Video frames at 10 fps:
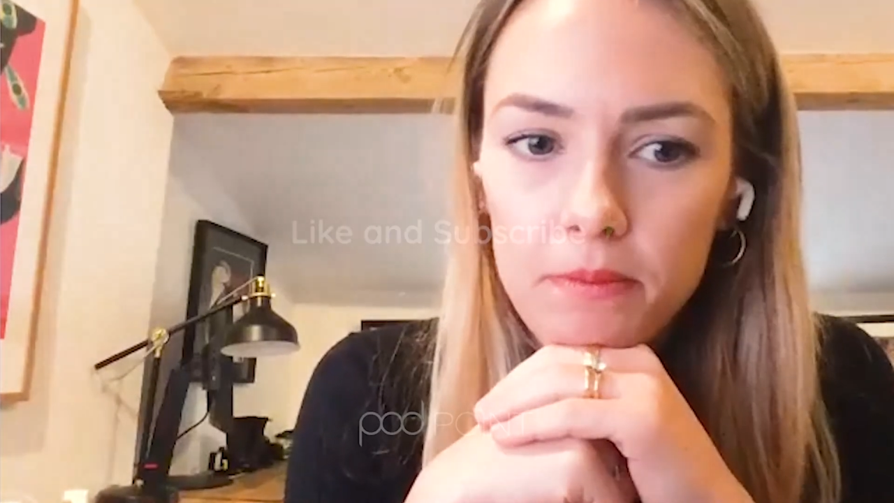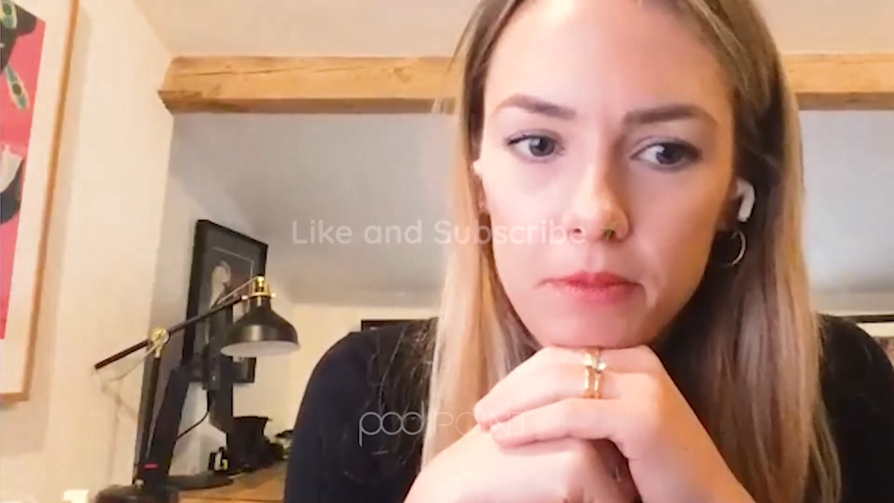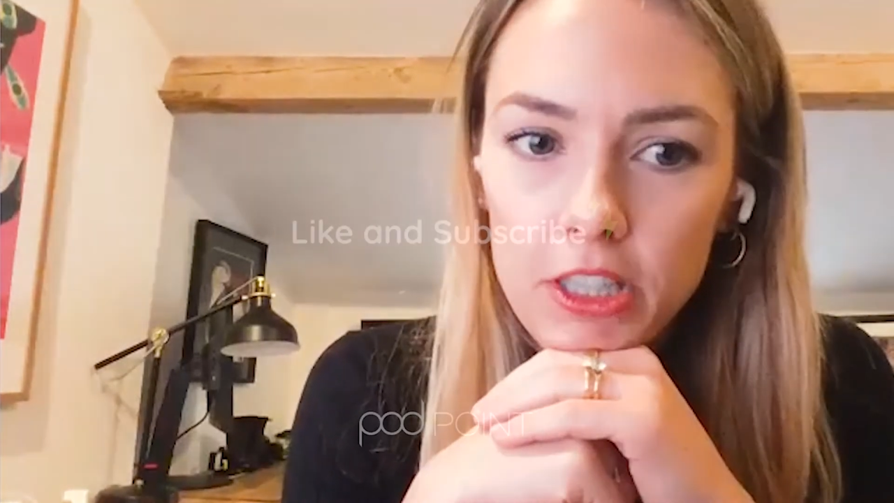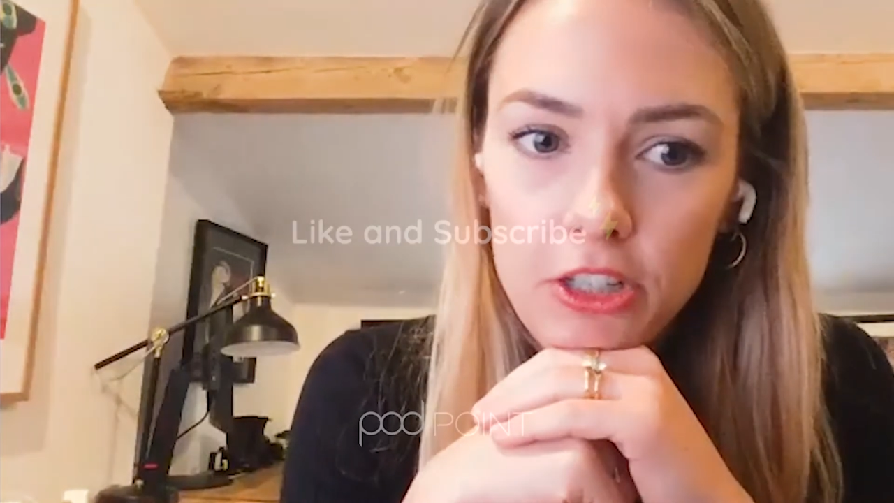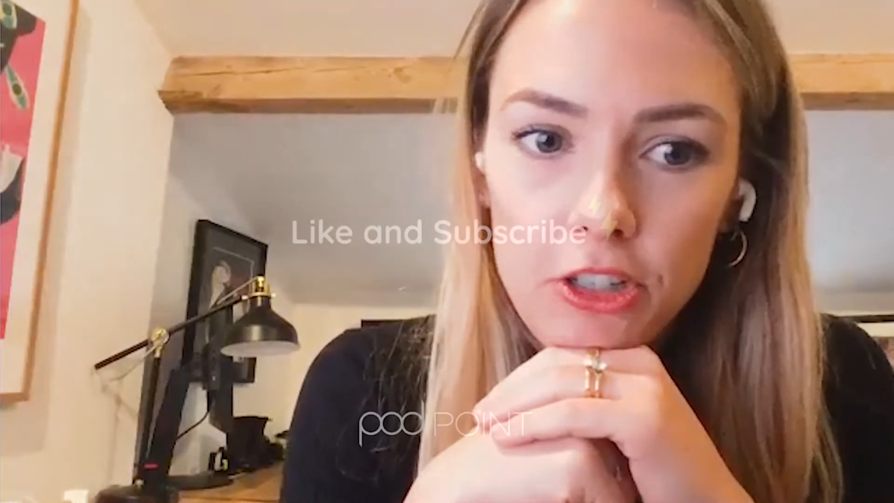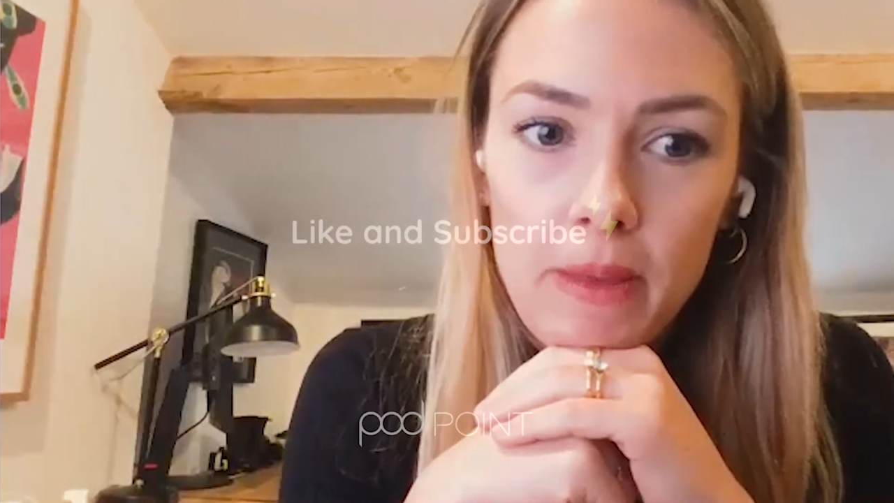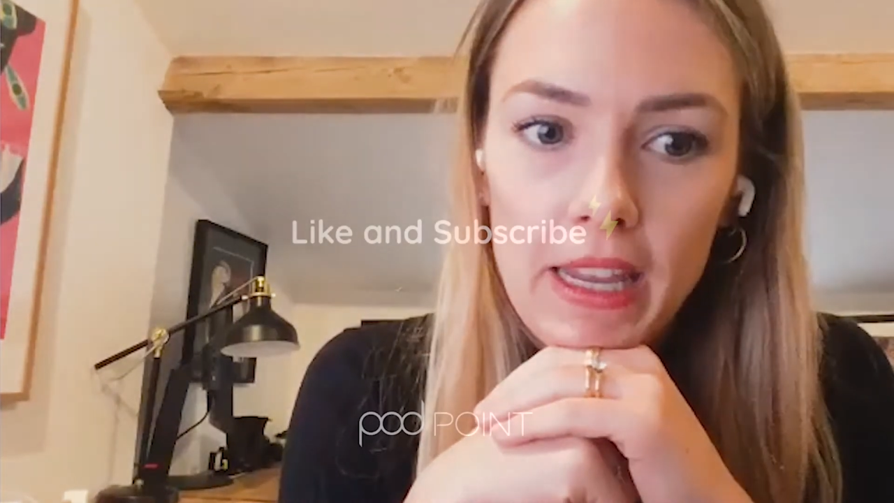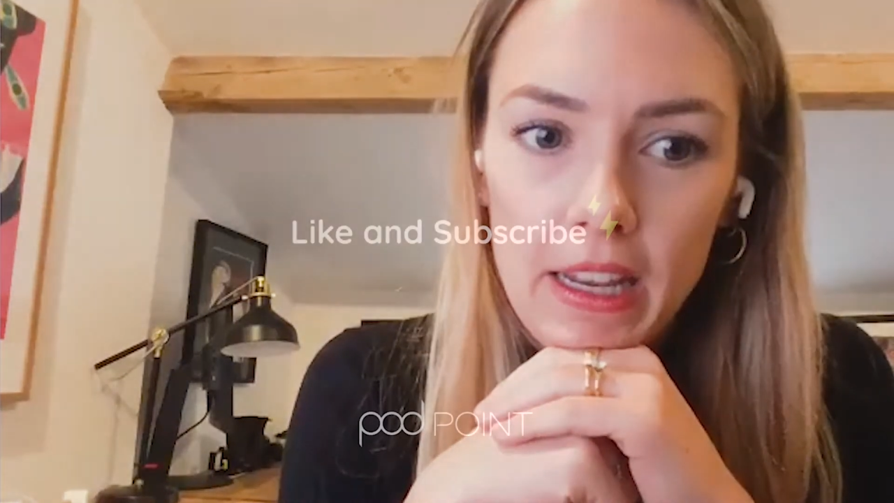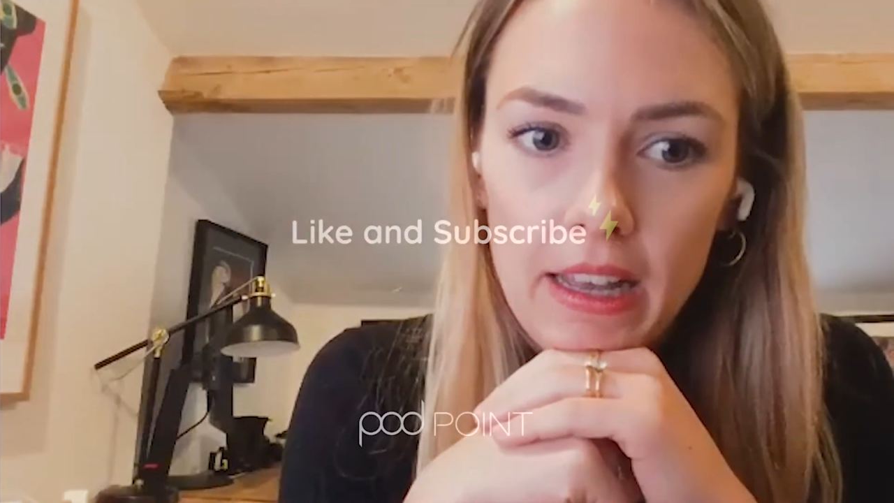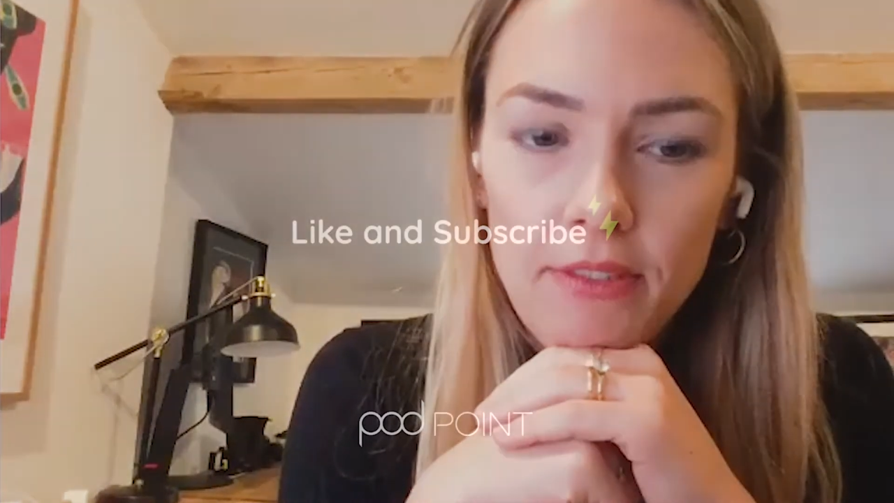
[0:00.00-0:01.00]

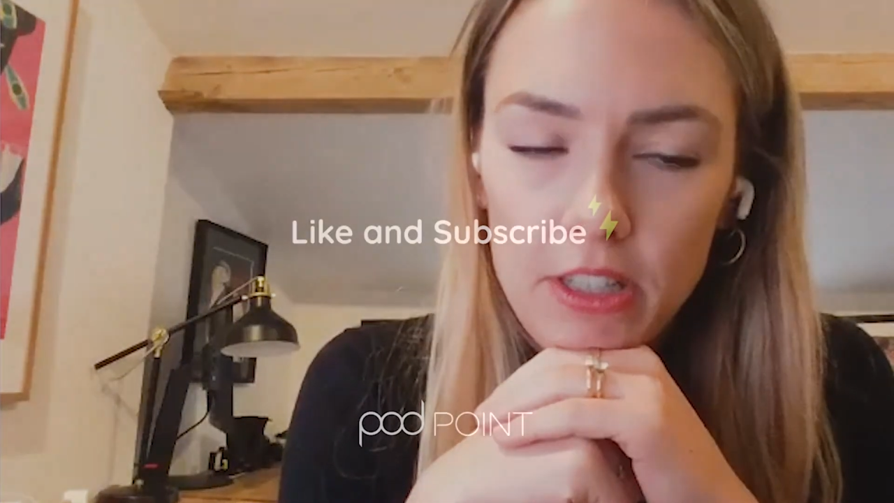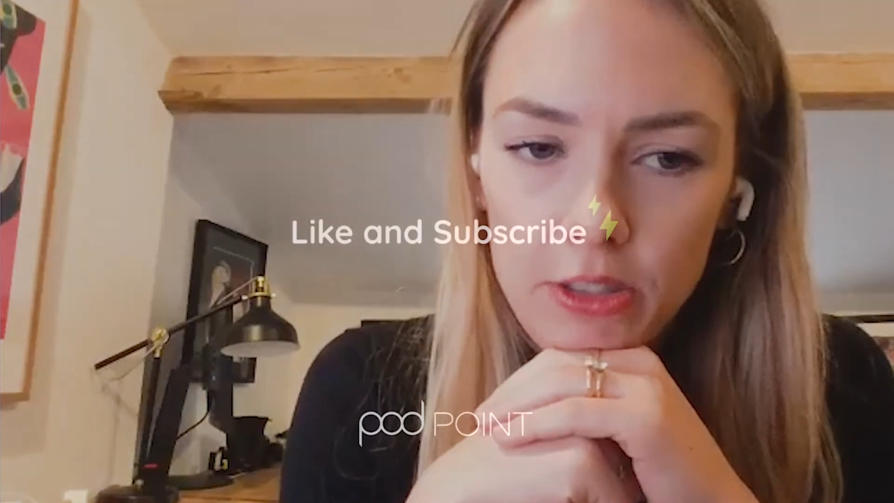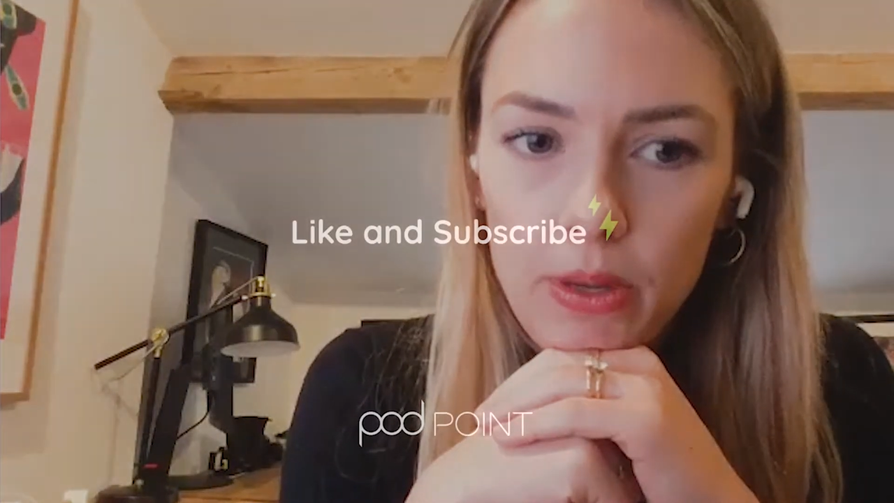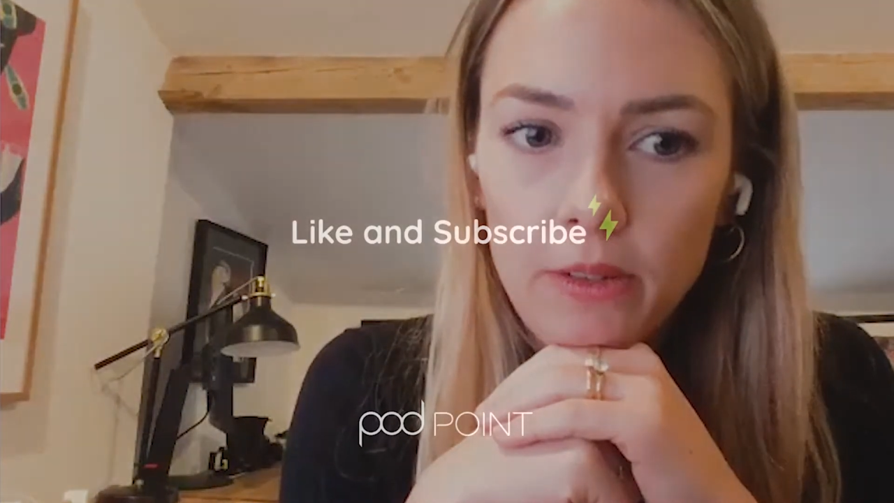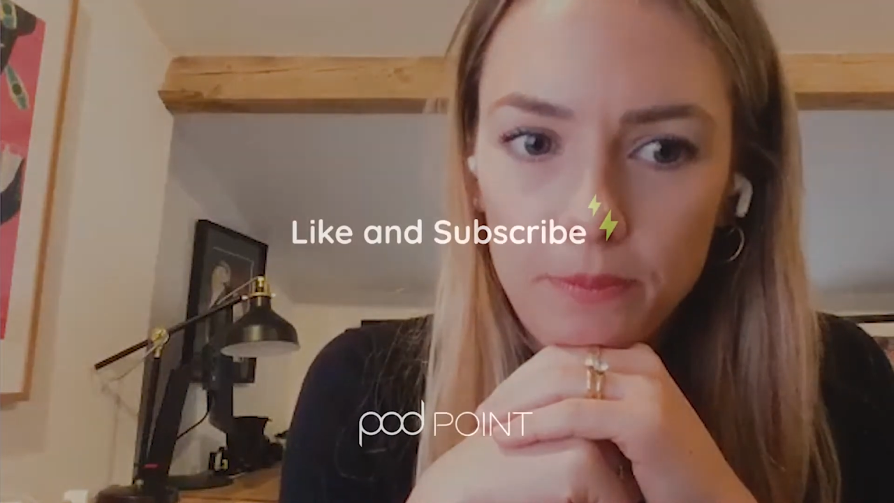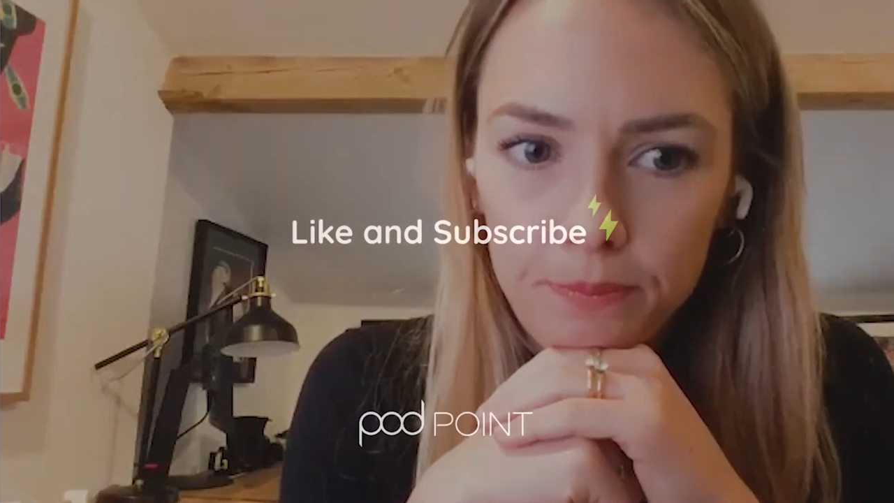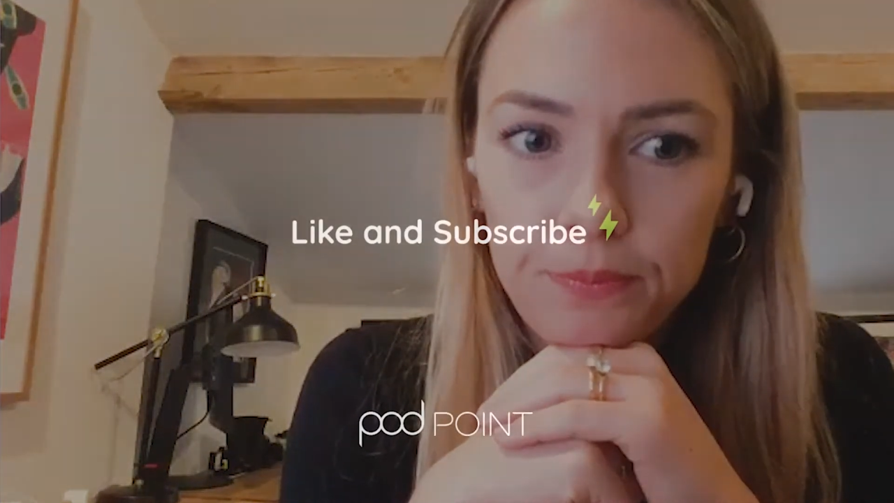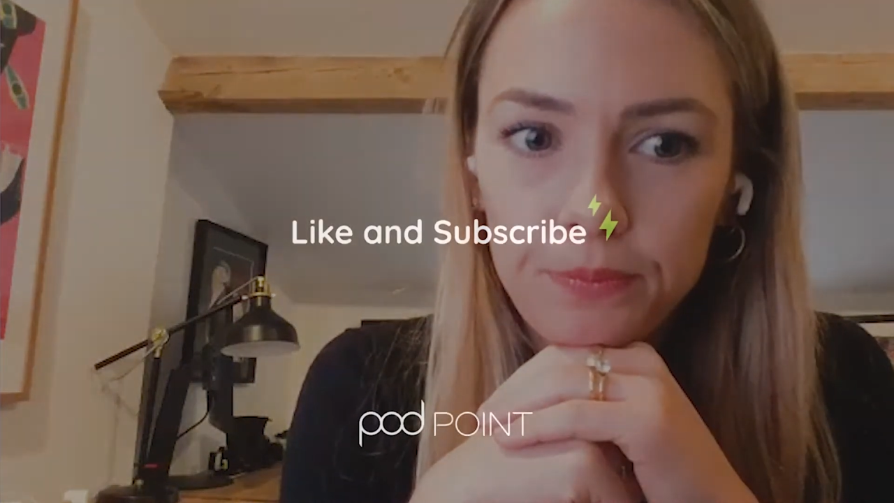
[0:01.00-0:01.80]
decision-making level as well.